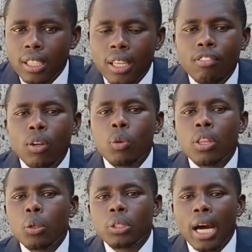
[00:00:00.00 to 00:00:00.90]
even
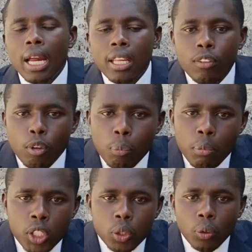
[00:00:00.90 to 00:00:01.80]
without an
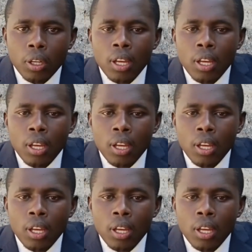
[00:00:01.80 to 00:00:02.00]
information,